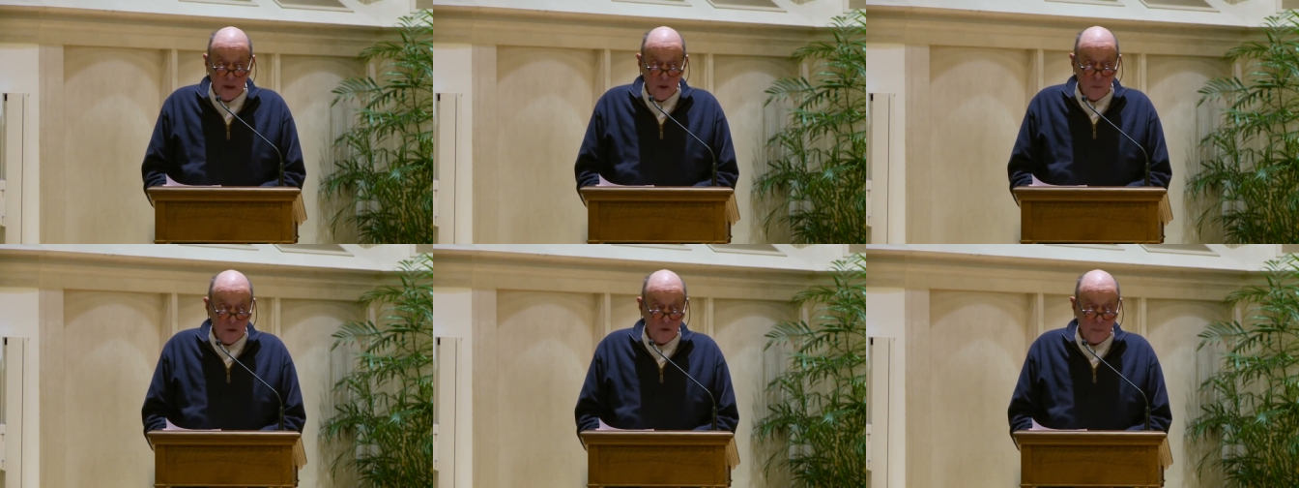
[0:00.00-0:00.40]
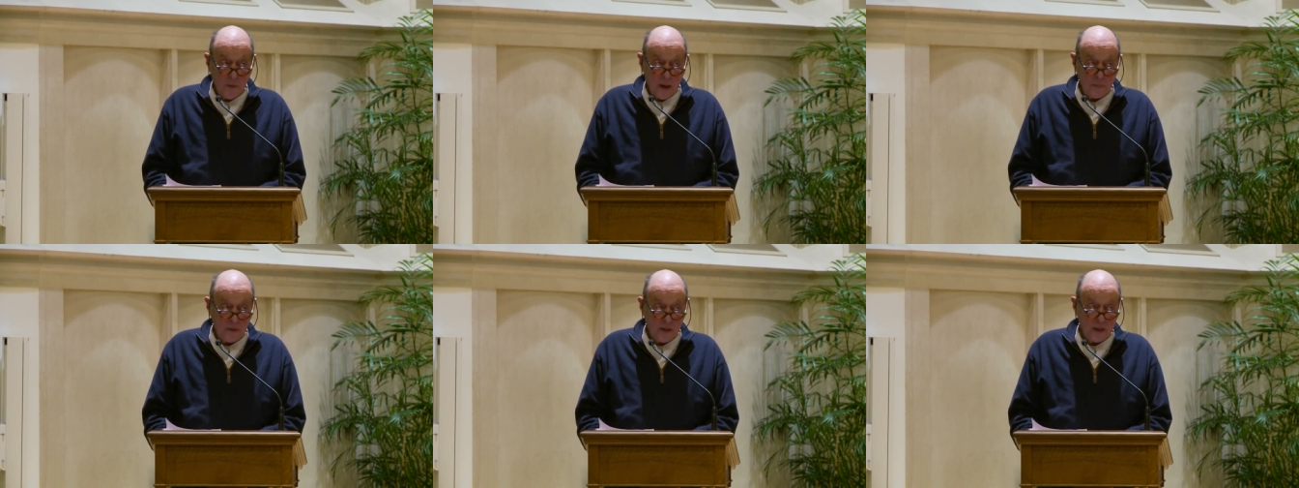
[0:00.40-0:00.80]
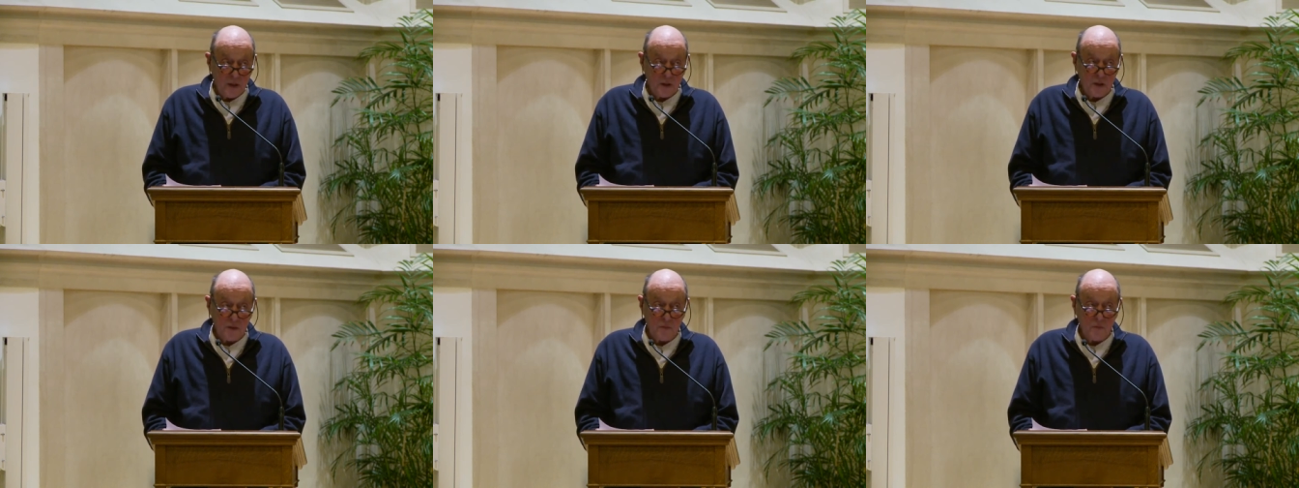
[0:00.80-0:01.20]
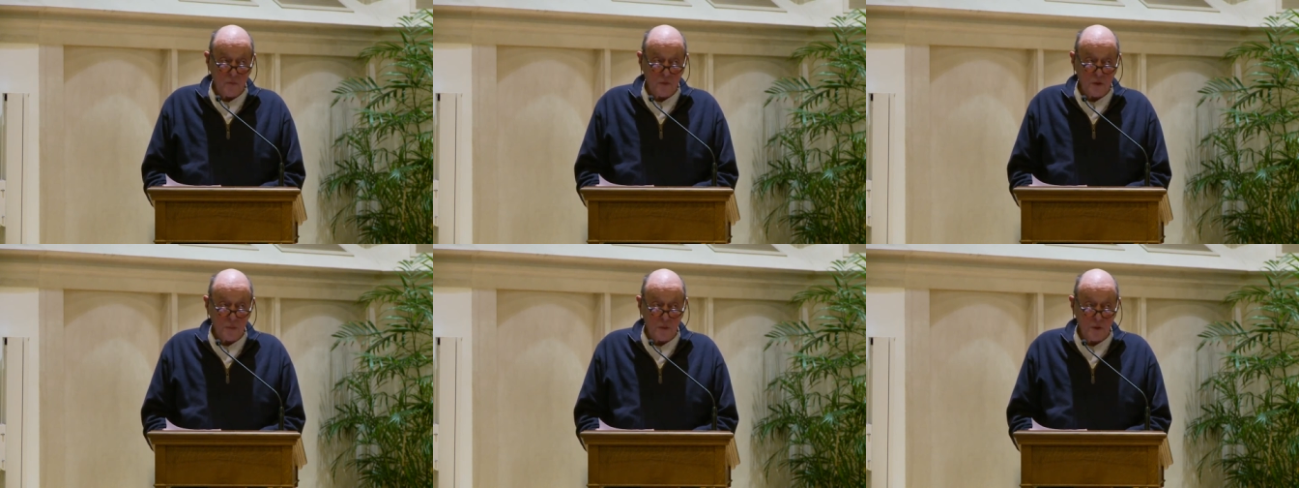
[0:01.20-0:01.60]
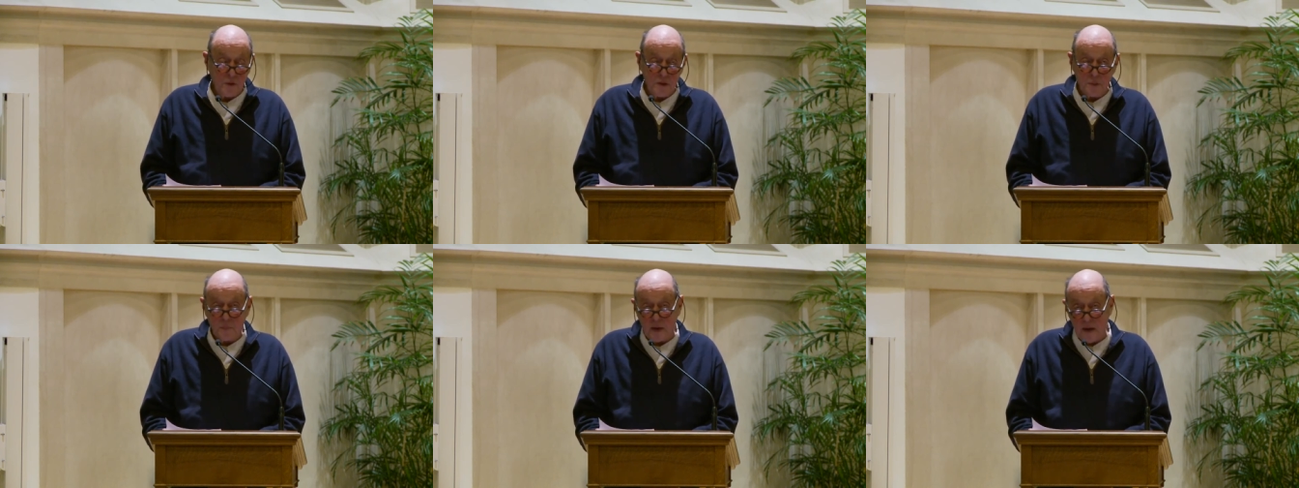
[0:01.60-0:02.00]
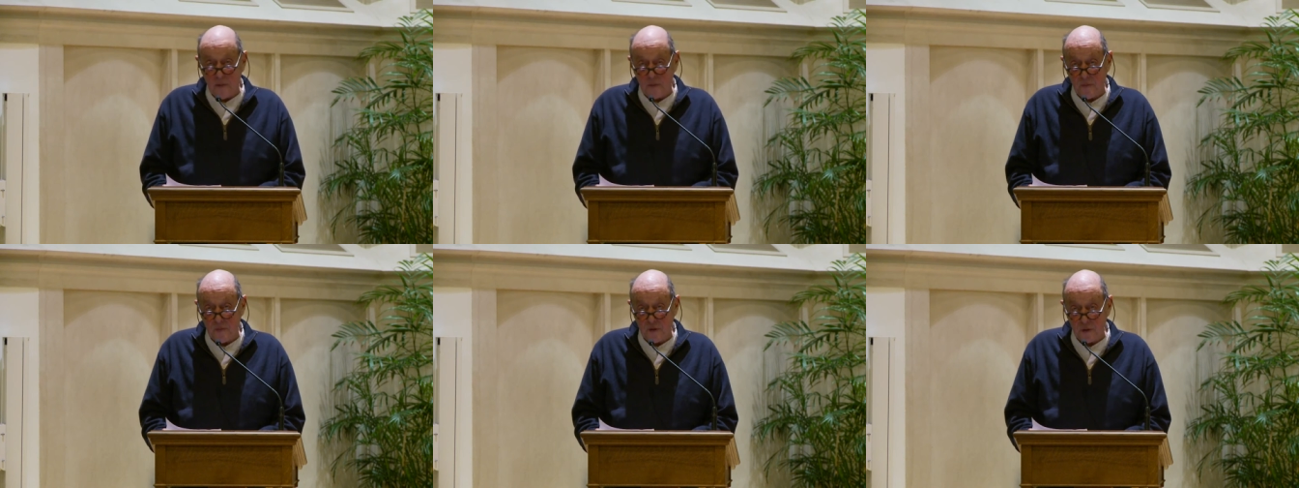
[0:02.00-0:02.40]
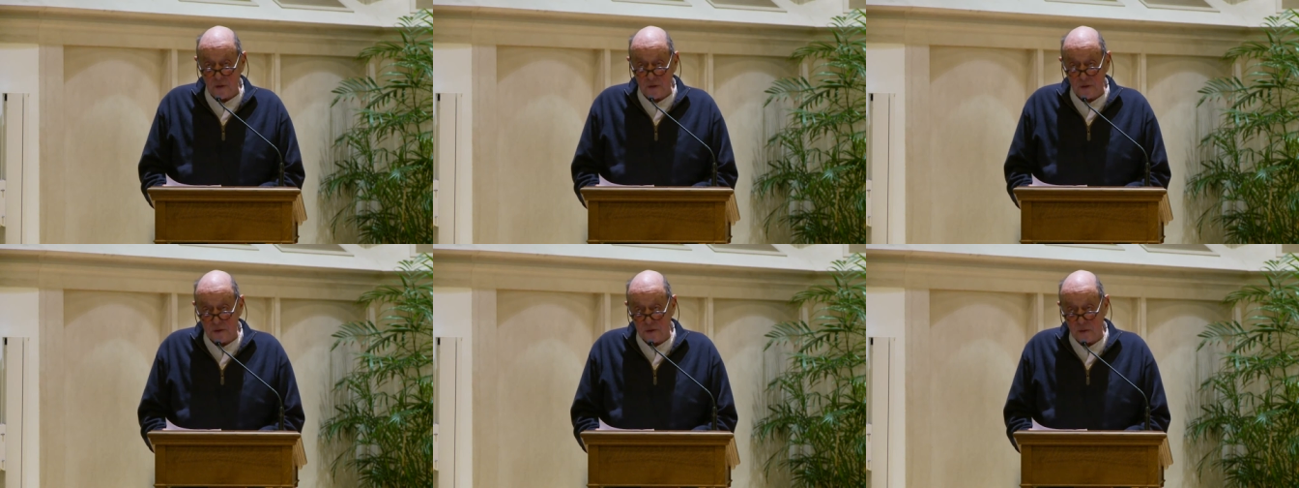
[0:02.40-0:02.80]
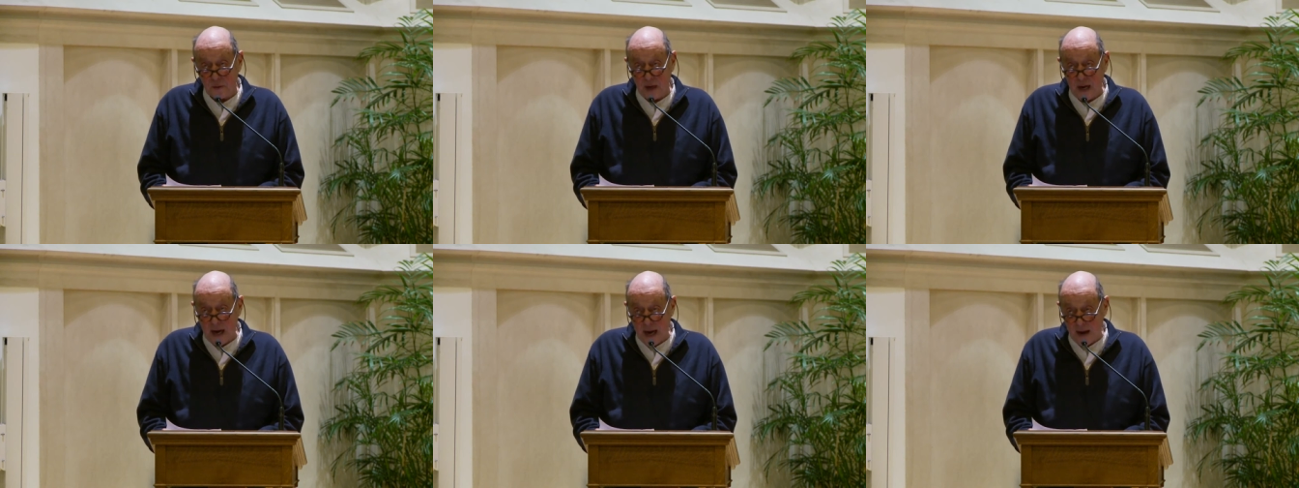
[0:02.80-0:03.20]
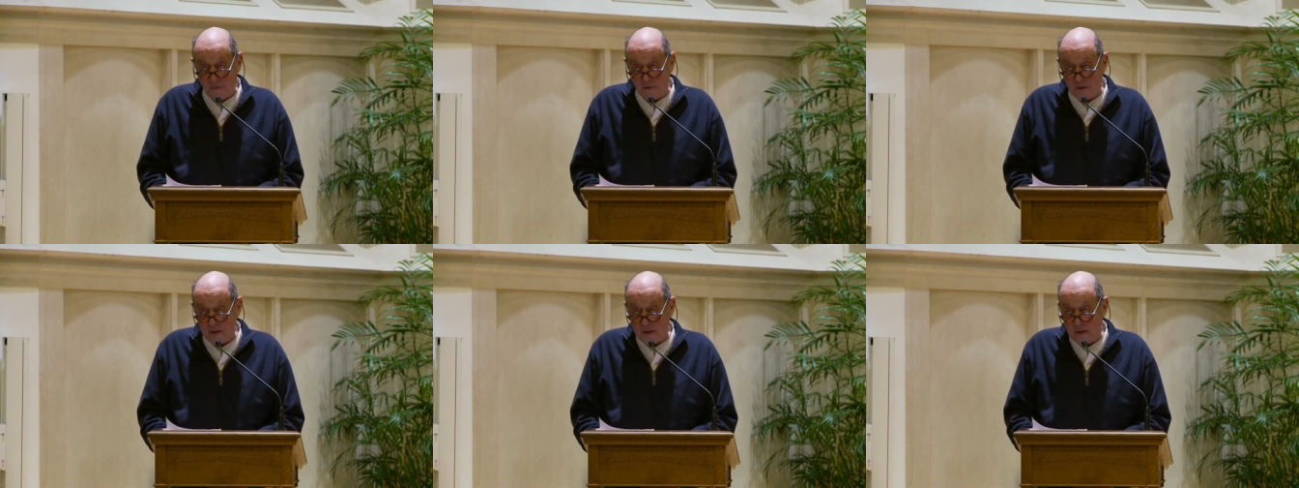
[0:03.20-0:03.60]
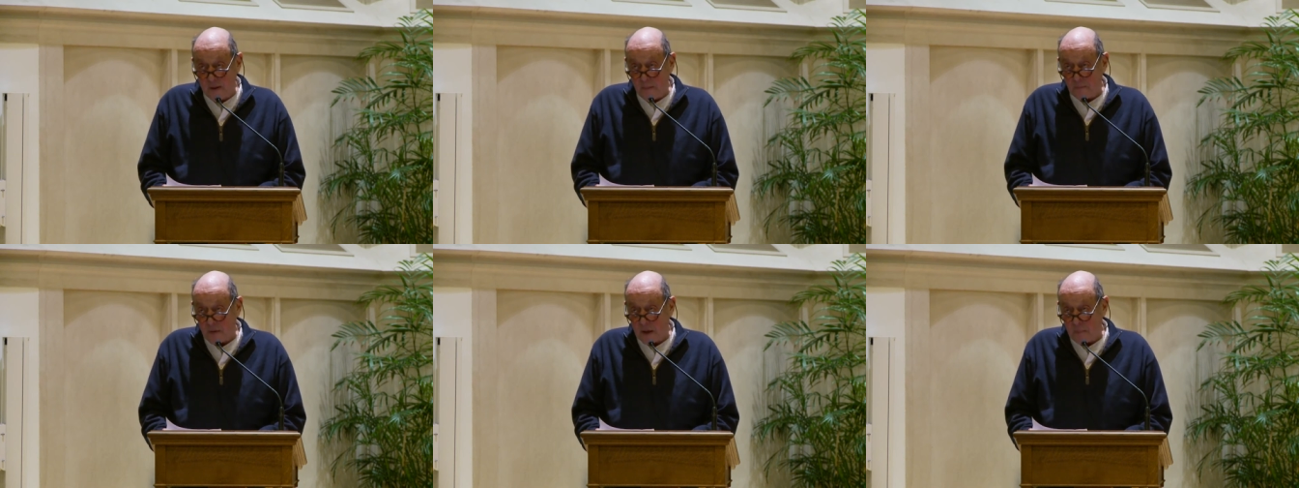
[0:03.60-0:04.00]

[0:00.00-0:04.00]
when the population was reduced by a third to a half.